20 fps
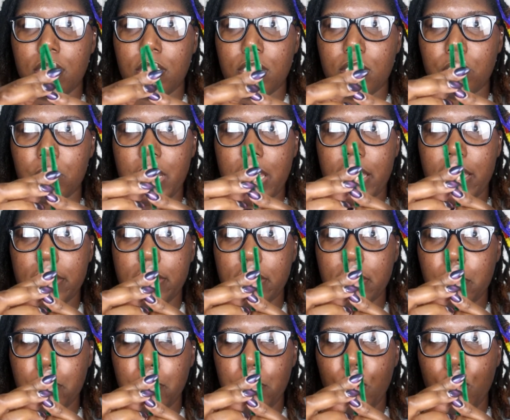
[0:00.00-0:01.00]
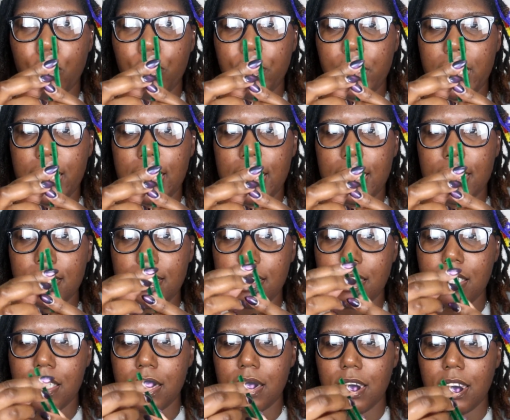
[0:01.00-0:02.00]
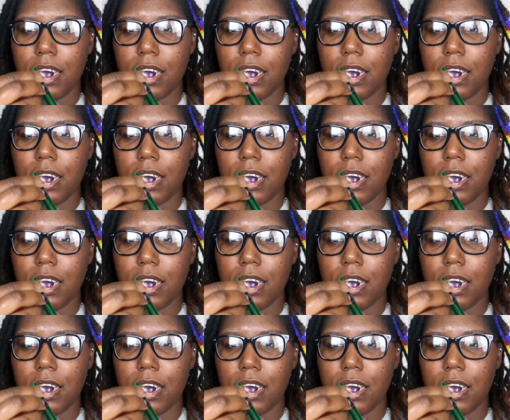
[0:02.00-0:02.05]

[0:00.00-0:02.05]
so it has both ends,